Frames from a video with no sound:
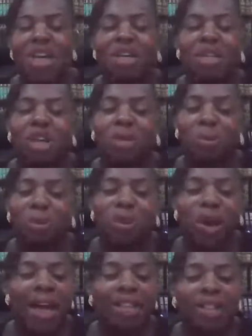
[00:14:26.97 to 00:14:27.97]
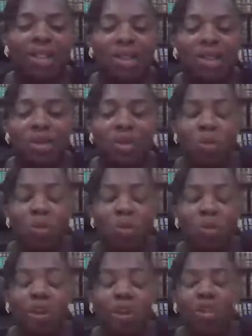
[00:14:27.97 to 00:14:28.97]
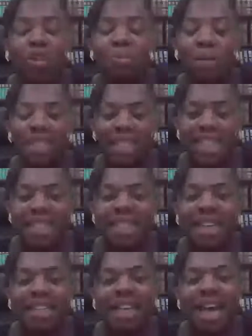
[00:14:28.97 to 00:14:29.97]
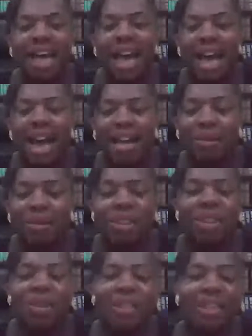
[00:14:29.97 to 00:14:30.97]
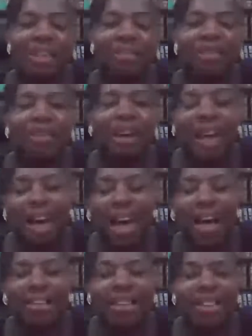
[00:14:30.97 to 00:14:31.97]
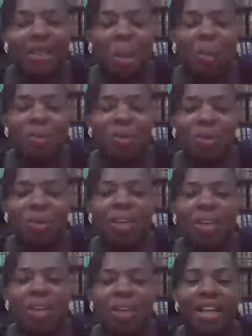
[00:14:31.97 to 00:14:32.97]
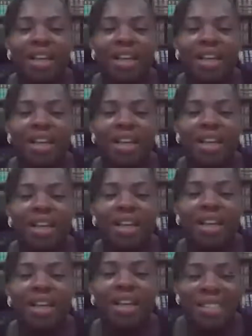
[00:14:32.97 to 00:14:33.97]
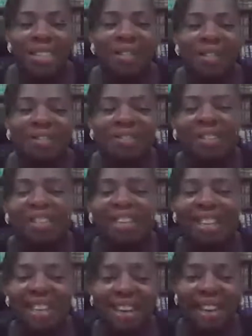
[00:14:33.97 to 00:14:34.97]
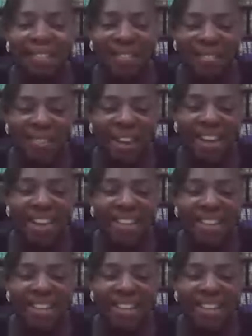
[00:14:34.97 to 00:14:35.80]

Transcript: Just put your heart to whatever you're doing, be diligent, and you see yourself at the top soon. Take care of yourself. Yeah, bye.